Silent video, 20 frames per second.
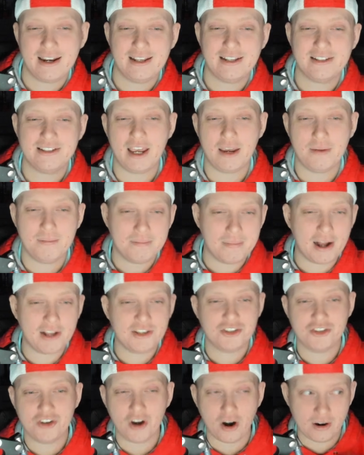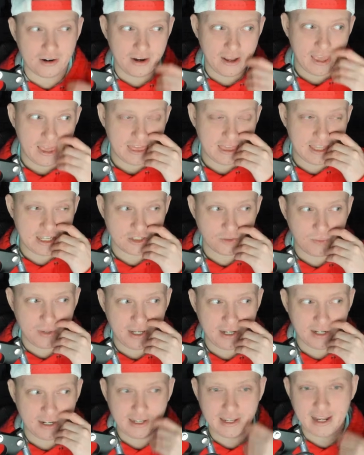He is a must-start this
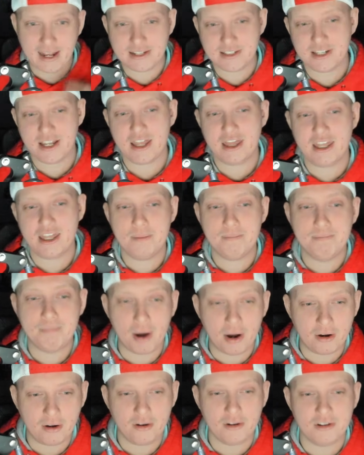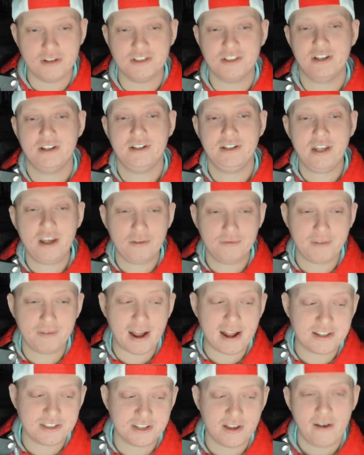week against the Bungles
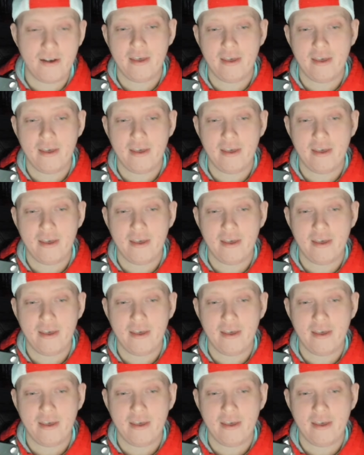defense.